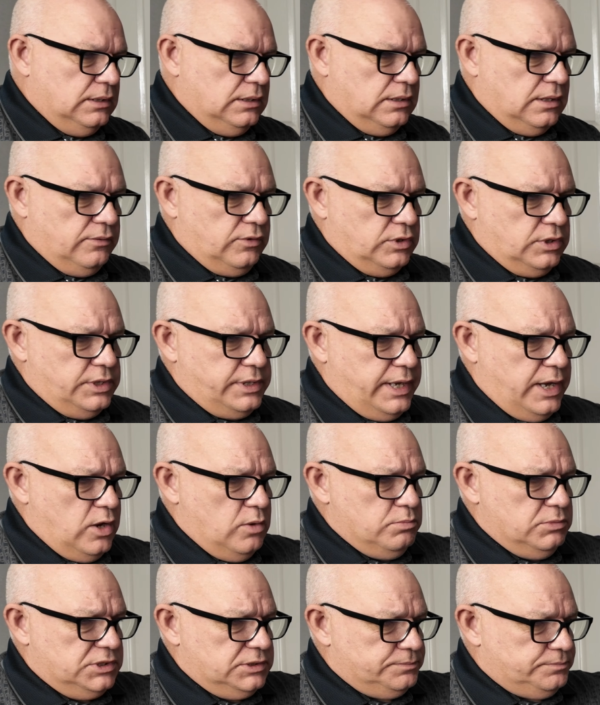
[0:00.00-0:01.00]
I've got the
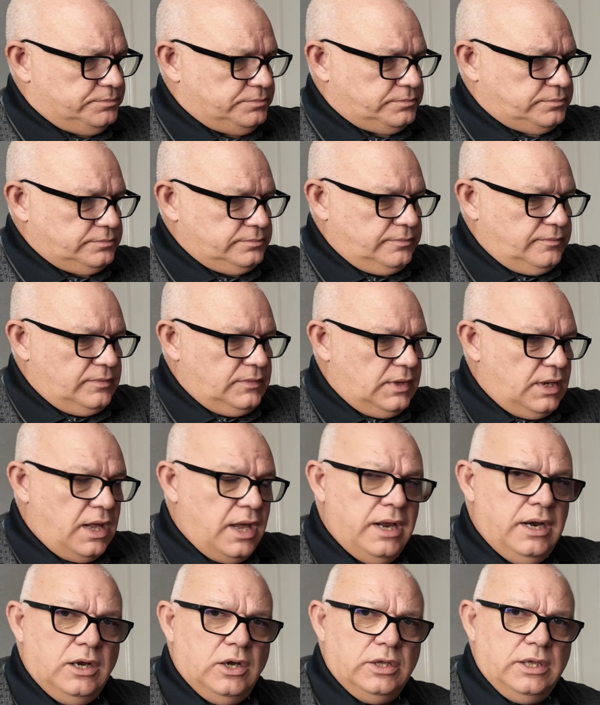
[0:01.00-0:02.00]
domes
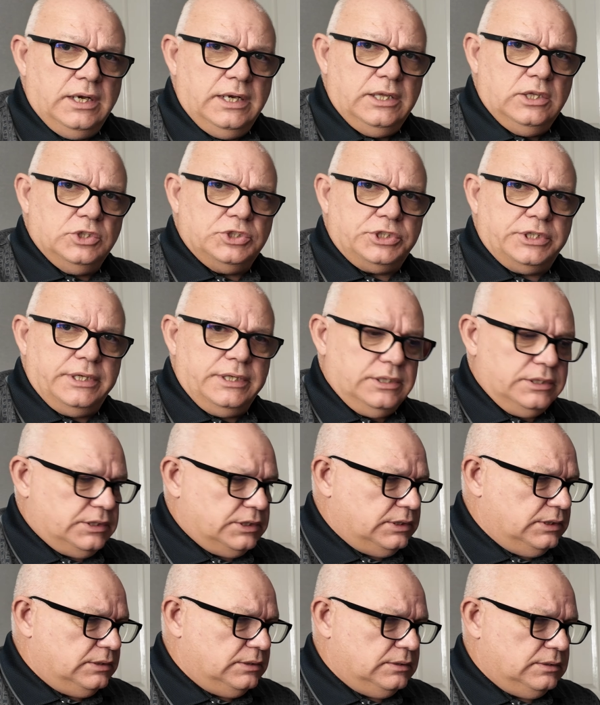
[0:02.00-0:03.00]
and I've got the little
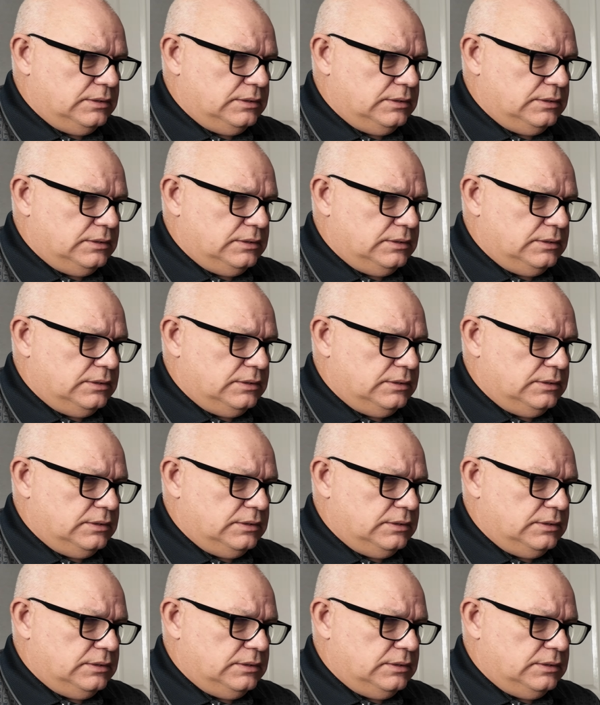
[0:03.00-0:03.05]
shields.